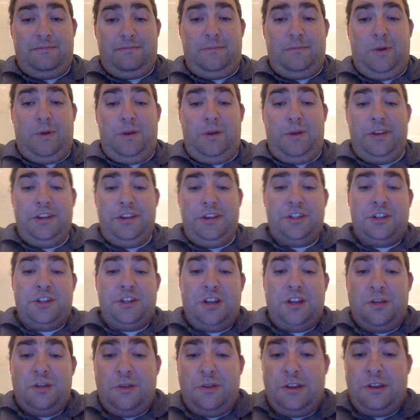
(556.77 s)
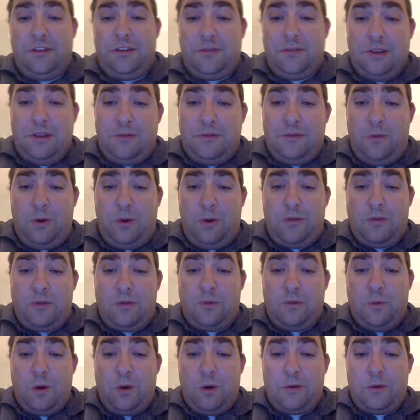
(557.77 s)
Paul DeJong went
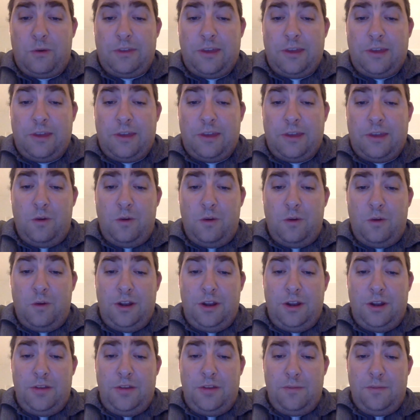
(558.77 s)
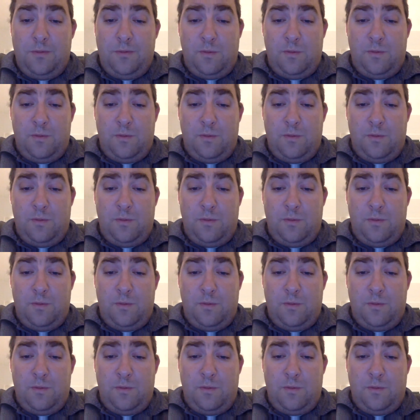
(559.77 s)
4-for-4 with a home run.